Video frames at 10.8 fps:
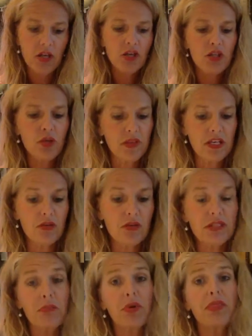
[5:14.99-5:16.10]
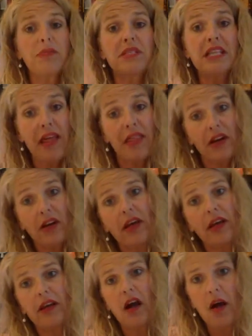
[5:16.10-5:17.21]
So what they do is they put them together
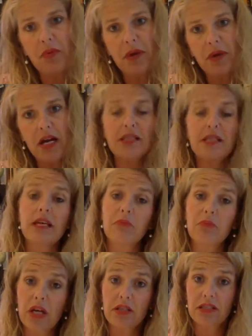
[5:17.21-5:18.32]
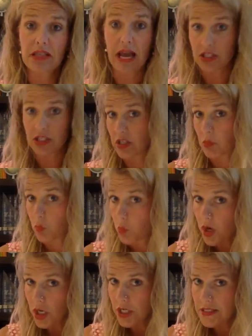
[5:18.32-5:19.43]
in a compromise, and politics actually
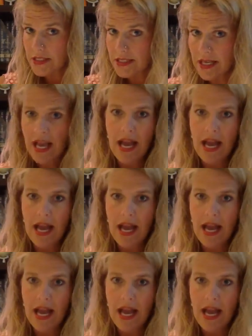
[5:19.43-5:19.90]
works